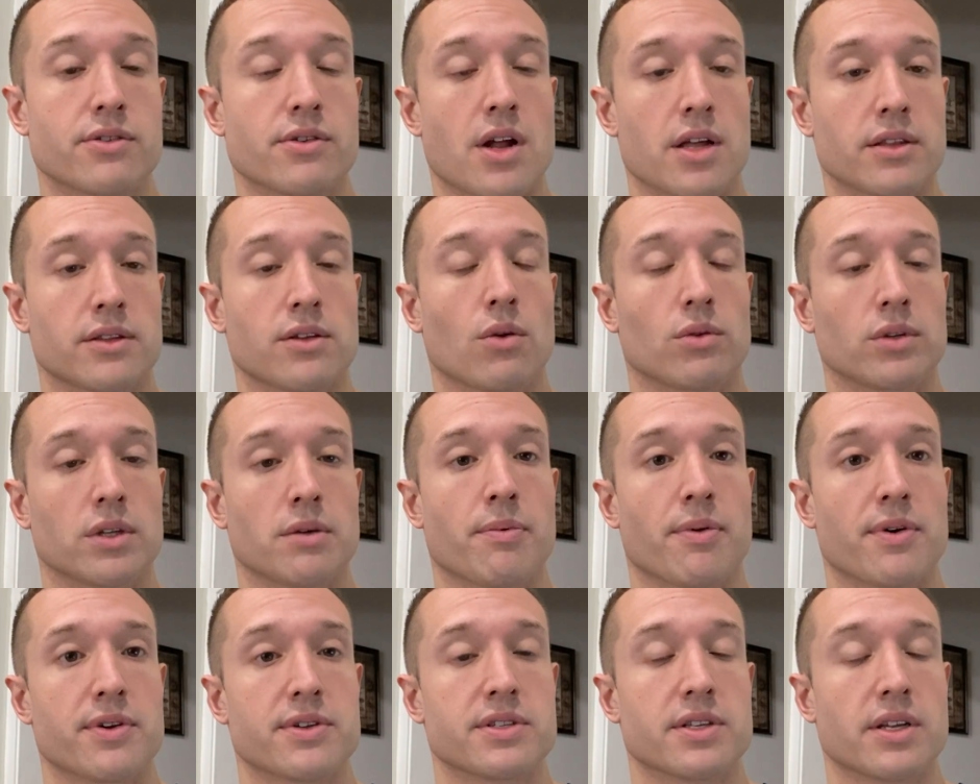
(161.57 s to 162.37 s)
You're not the only
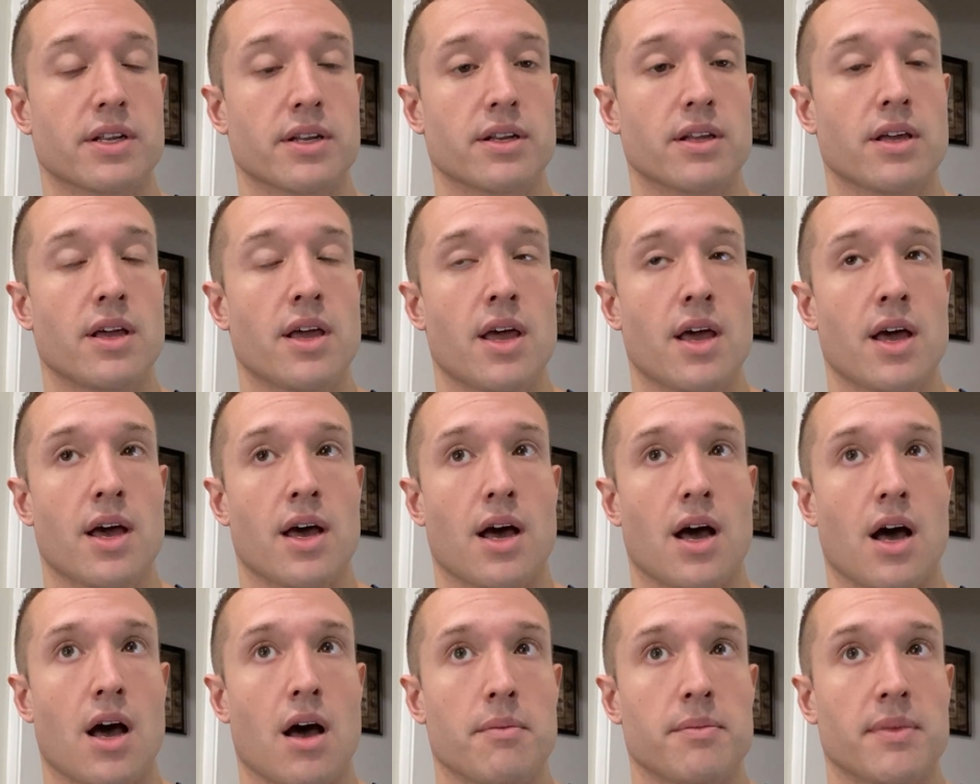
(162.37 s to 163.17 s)
person
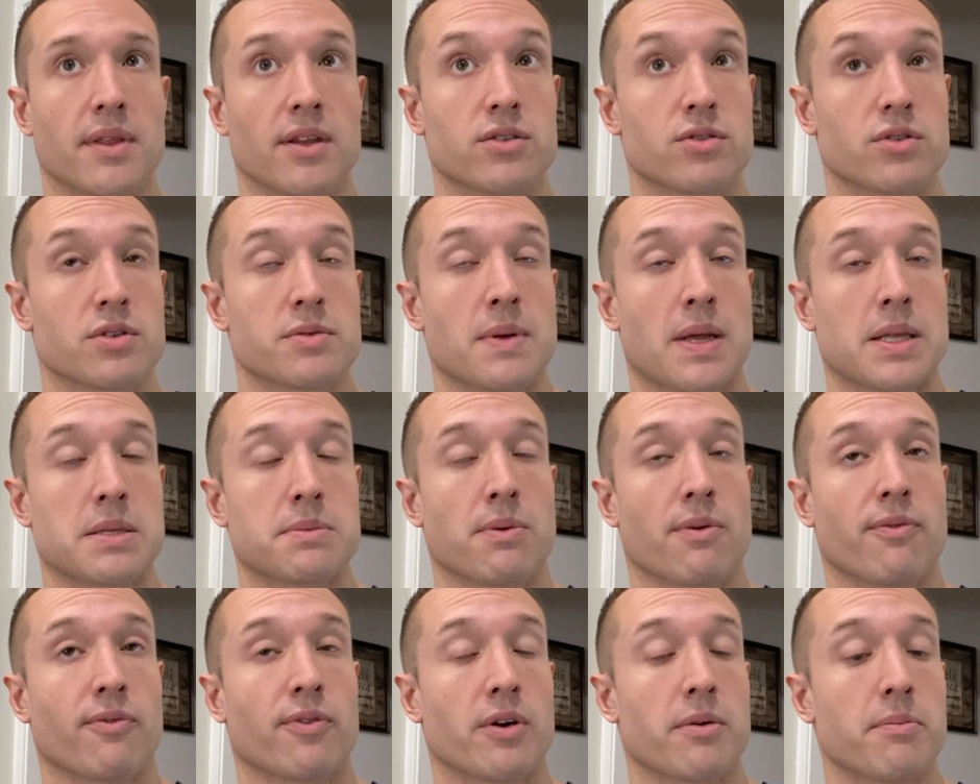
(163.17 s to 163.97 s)
that's
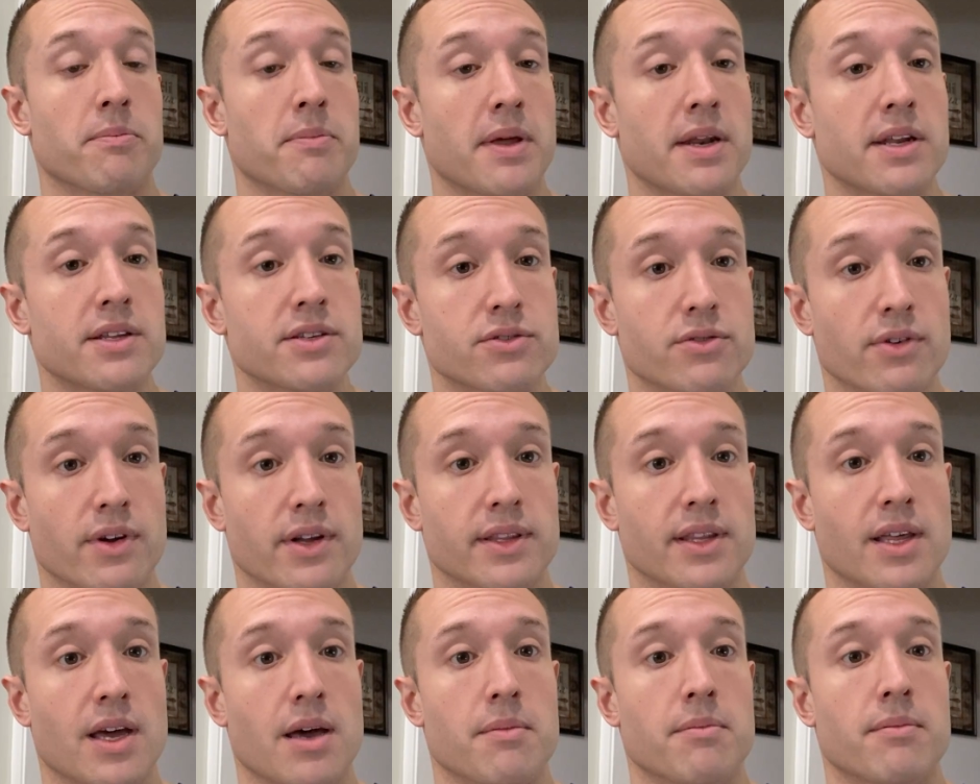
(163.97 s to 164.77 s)
responsible for
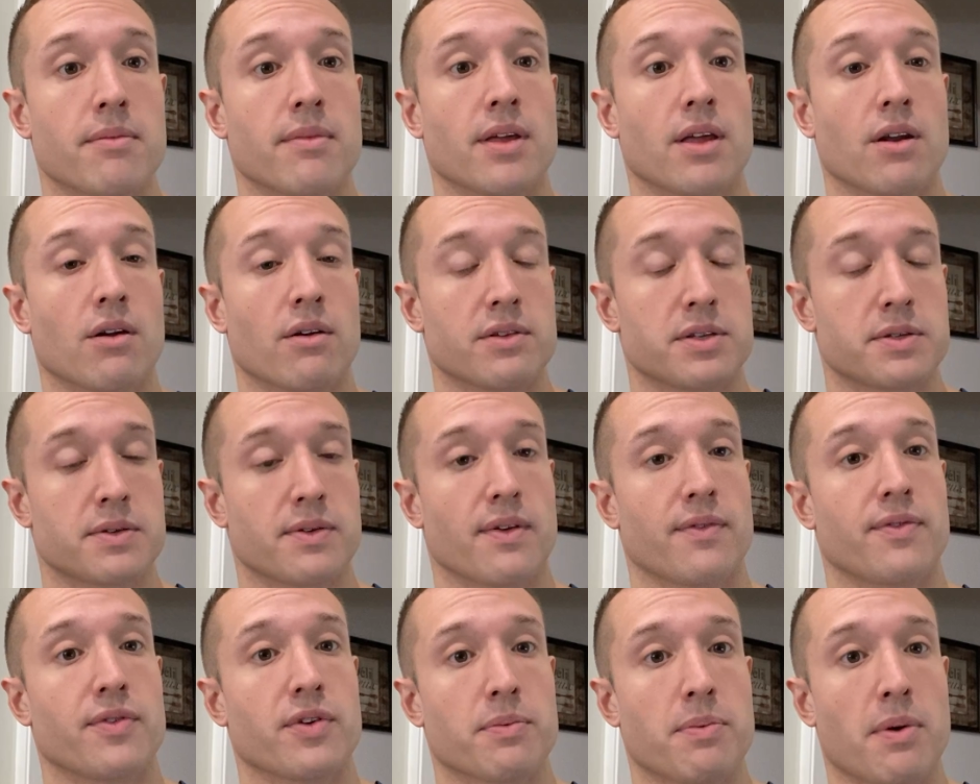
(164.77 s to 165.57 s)
administering them,
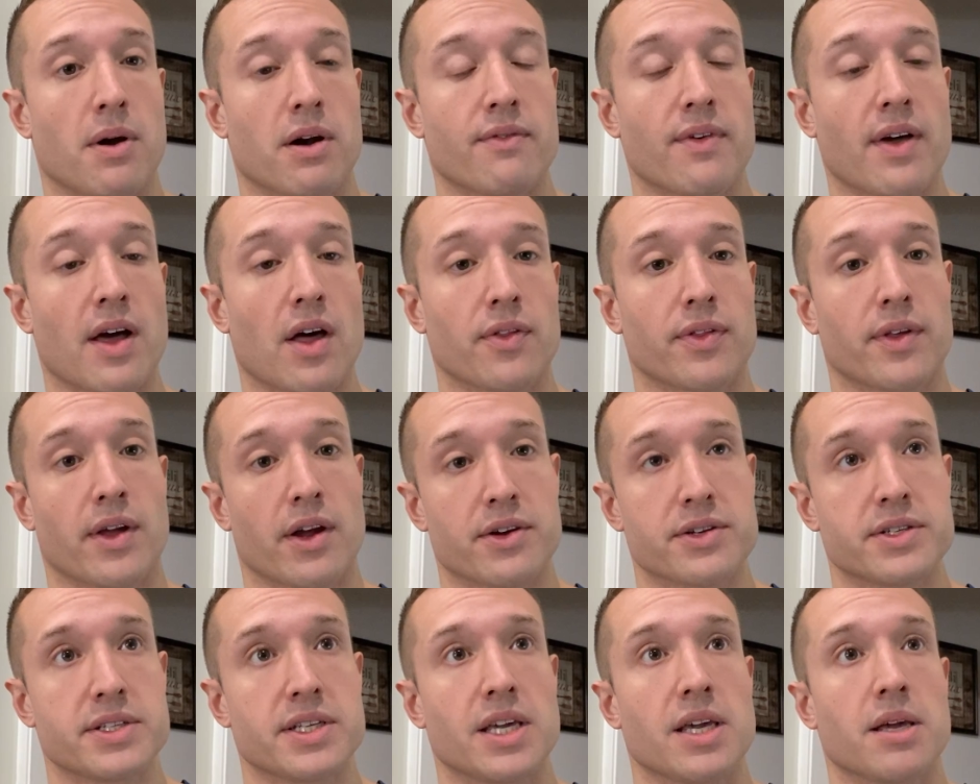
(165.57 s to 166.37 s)
if you're part of a
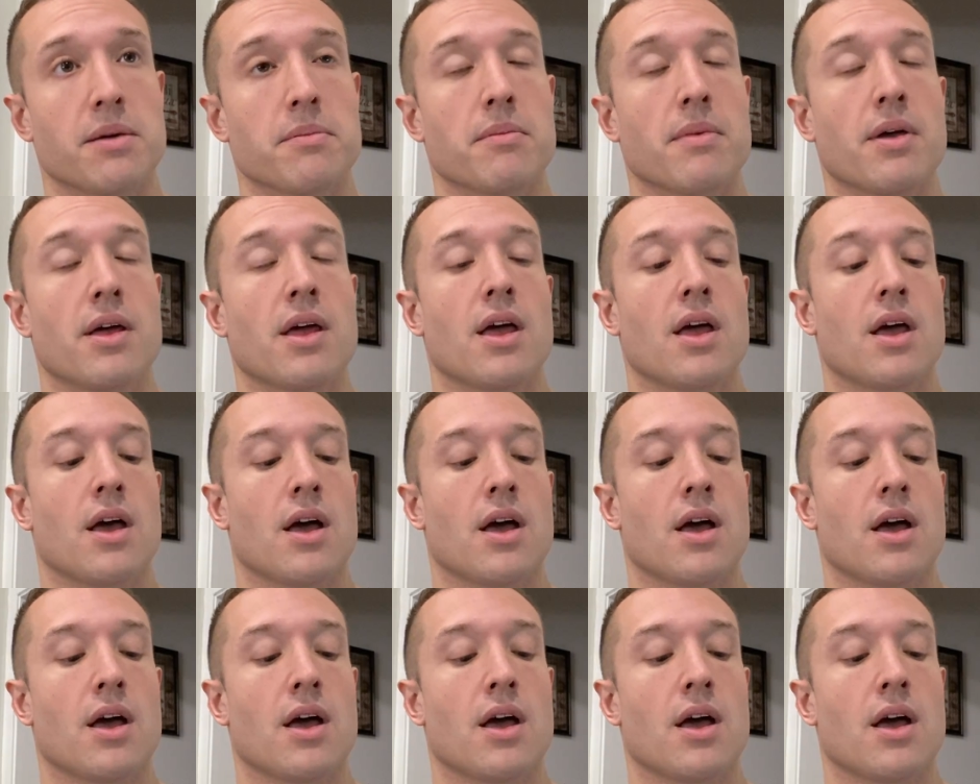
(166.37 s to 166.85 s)
healthcare team.